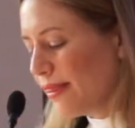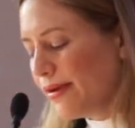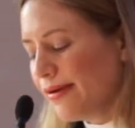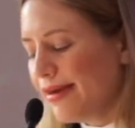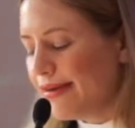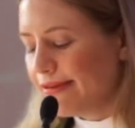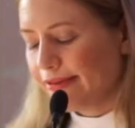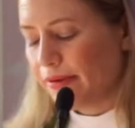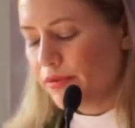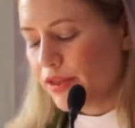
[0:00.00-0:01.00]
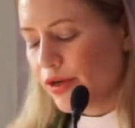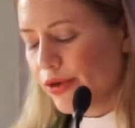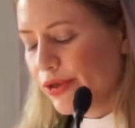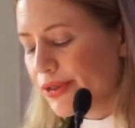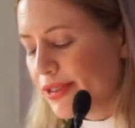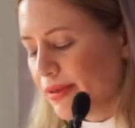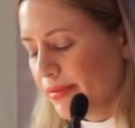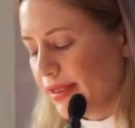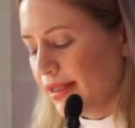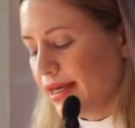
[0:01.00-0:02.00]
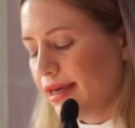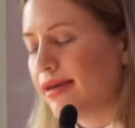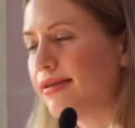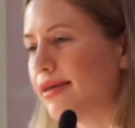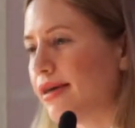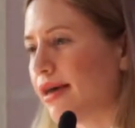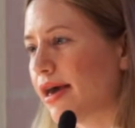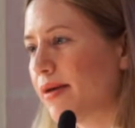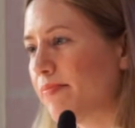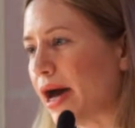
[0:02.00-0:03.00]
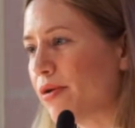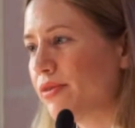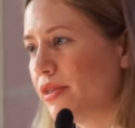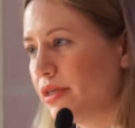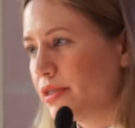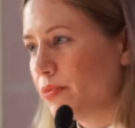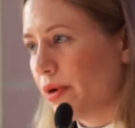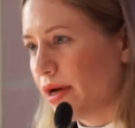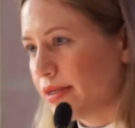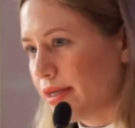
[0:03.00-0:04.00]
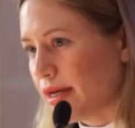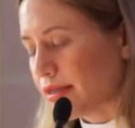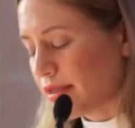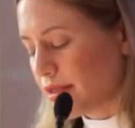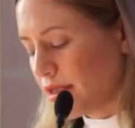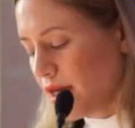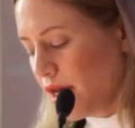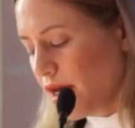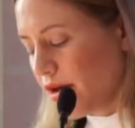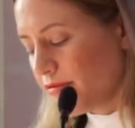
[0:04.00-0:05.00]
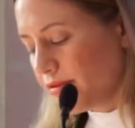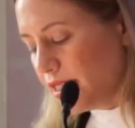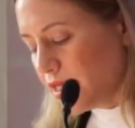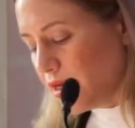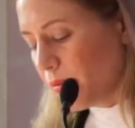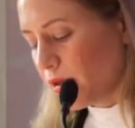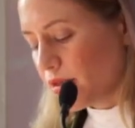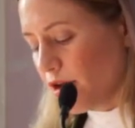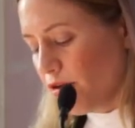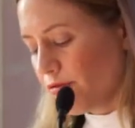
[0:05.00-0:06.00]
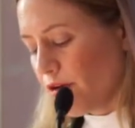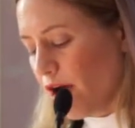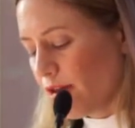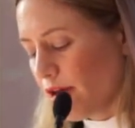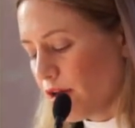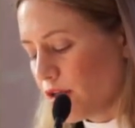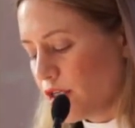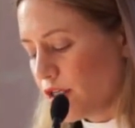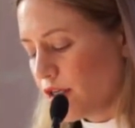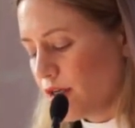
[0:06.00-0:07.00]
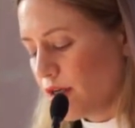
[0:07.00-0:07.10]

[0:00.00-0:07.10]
There is something ultimately healing about this process of deep self-knowledge